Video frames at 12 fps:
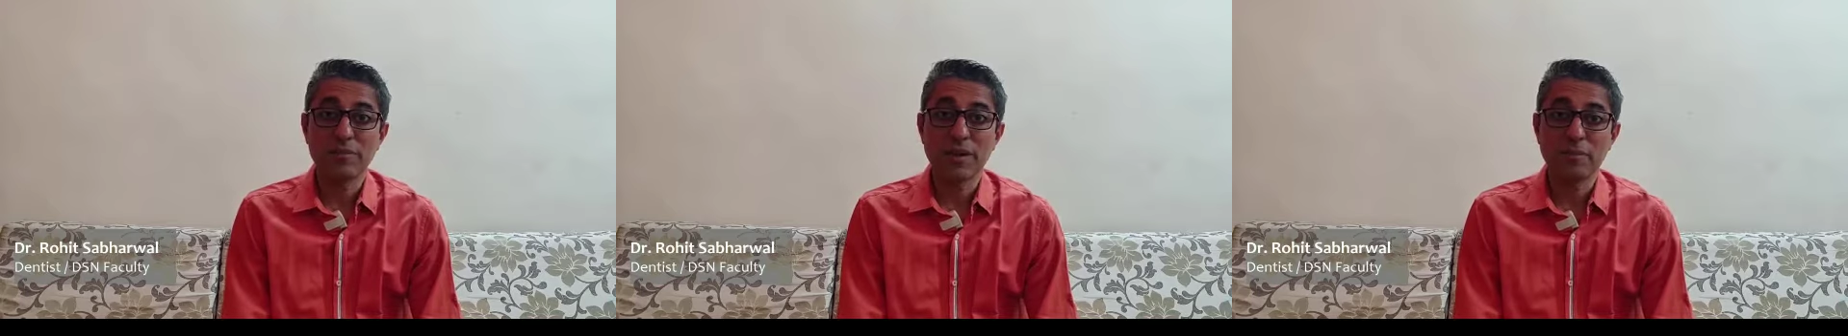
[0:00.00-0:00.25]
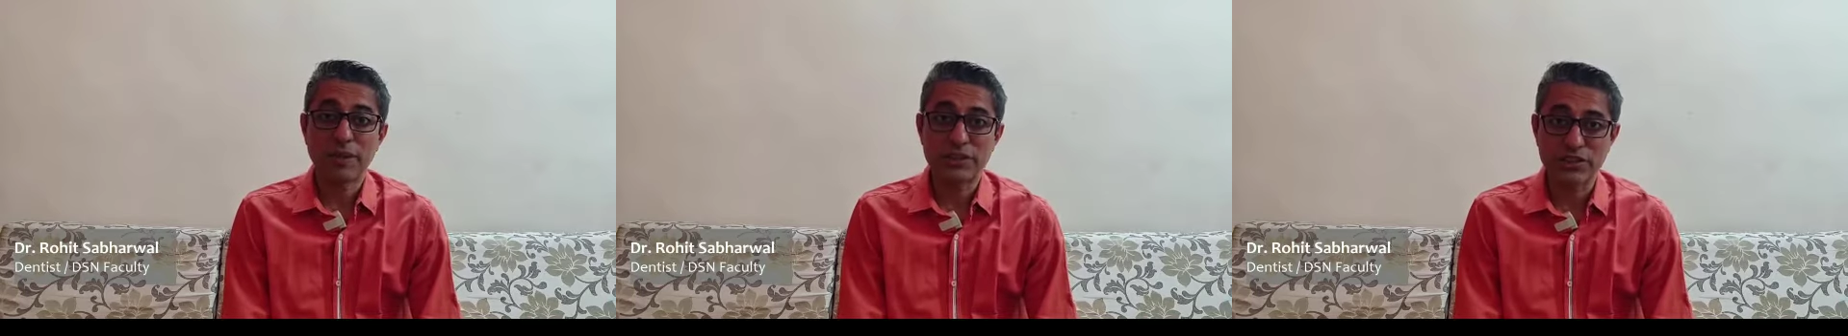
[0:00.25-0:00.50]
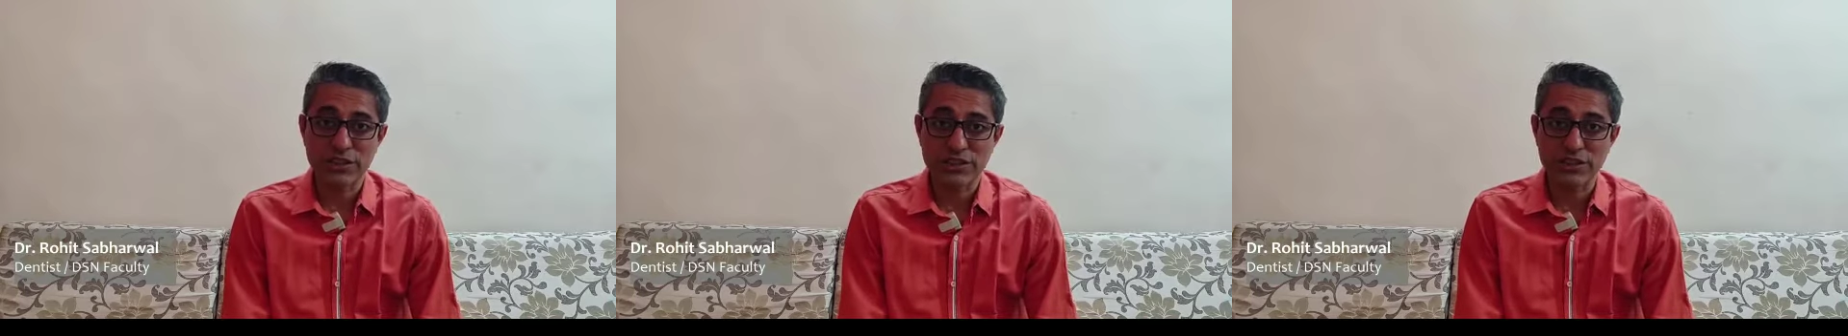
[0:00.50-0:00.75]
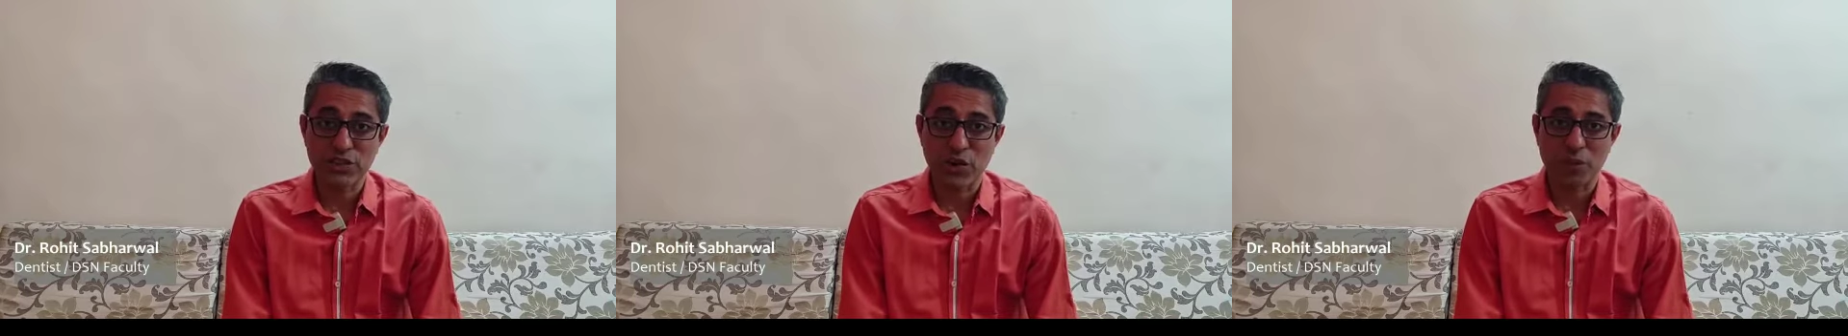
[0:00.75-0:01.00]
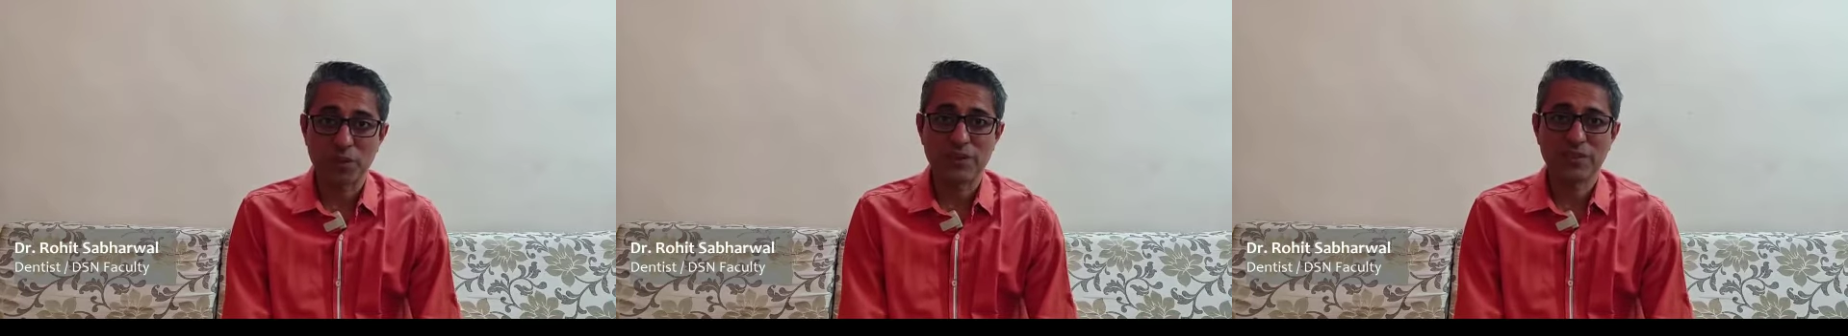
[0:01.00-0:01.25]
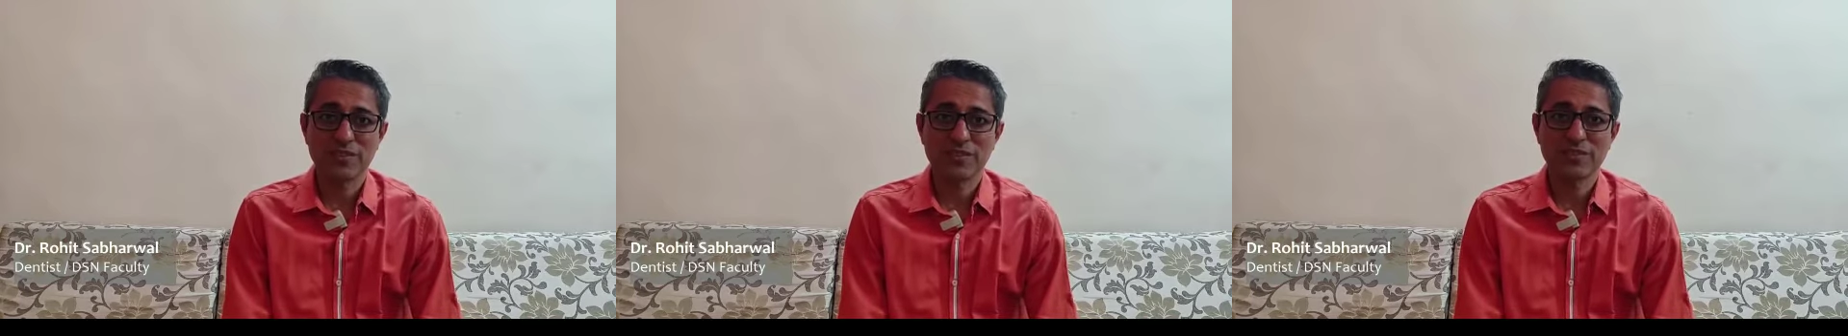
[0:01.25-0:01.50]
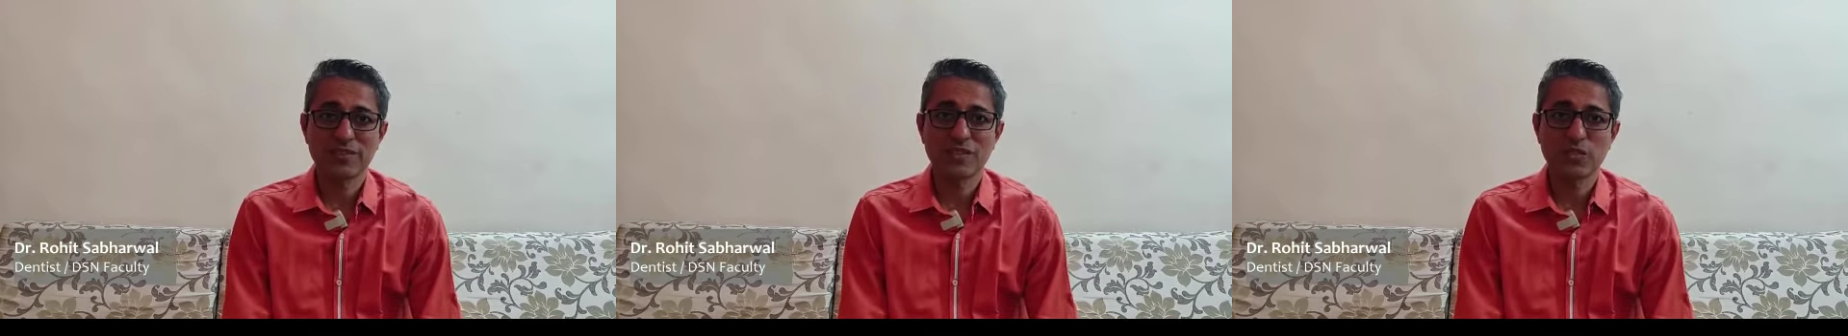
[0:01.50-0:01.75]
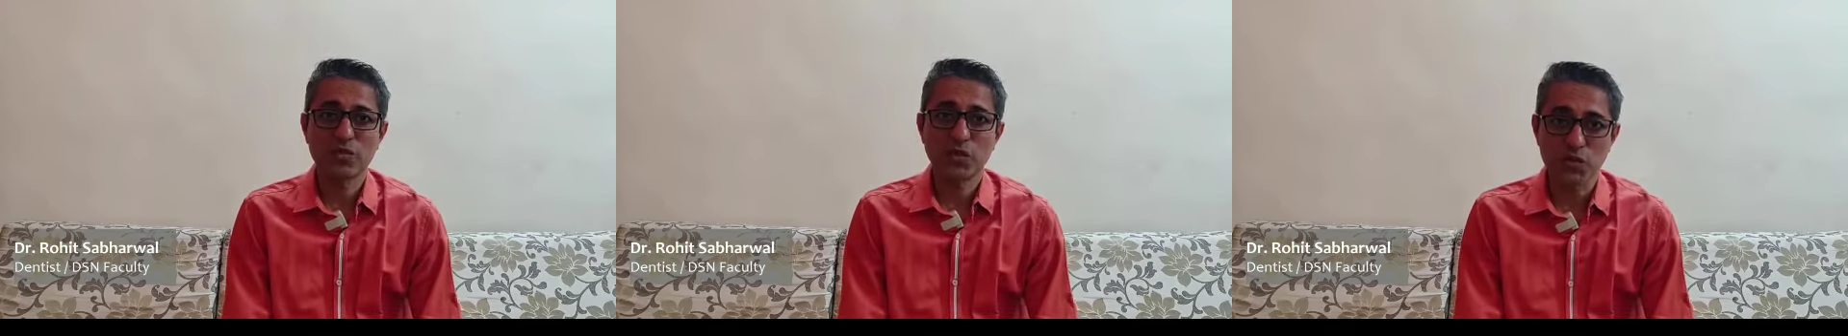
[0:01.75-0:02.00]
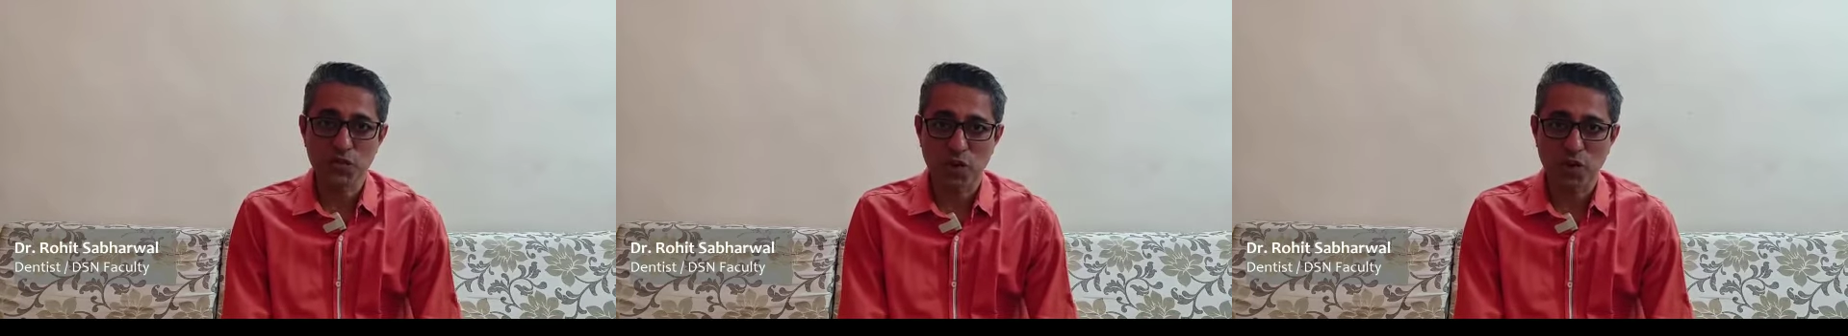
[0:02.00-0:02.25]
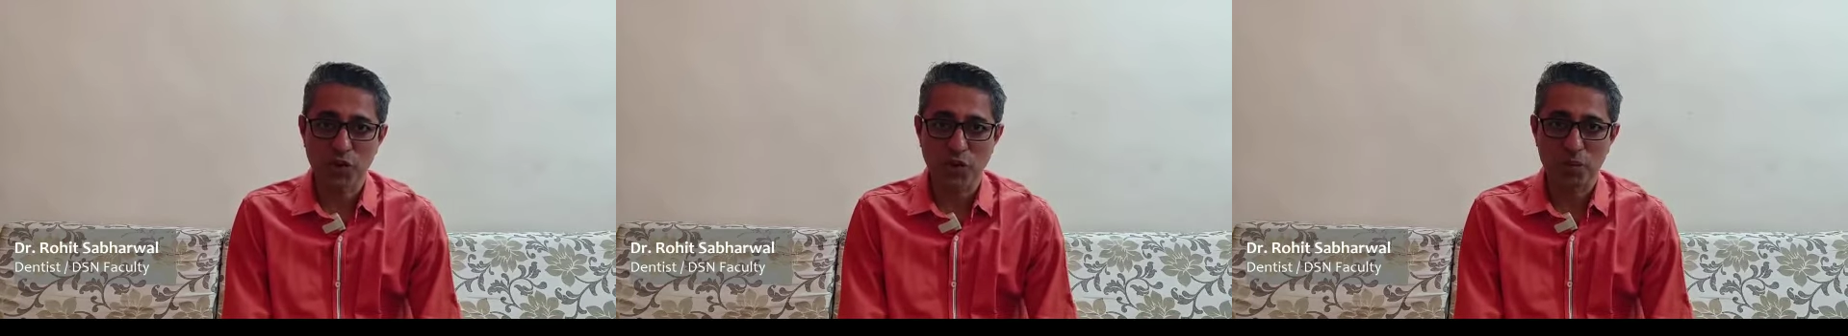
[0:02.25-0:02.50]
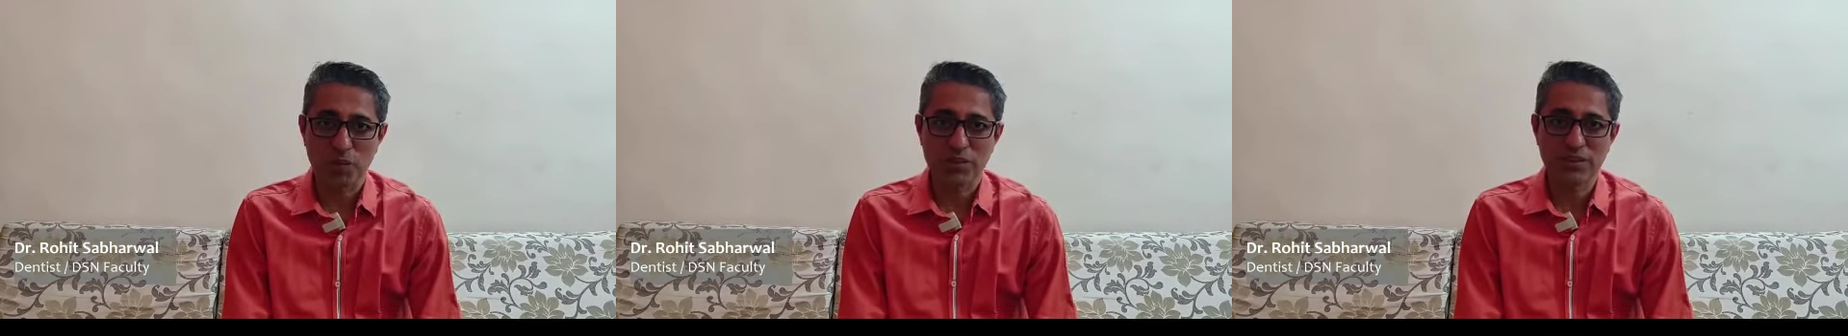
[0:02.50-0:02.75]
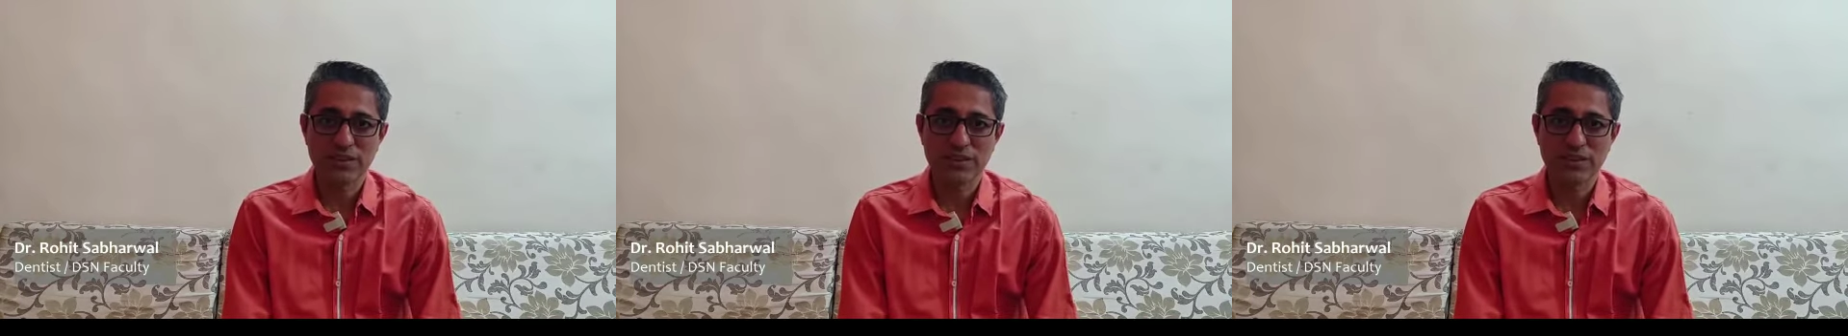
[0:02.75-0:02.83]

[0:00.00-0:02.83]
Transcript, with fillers: my patients dropped, footfall dropped.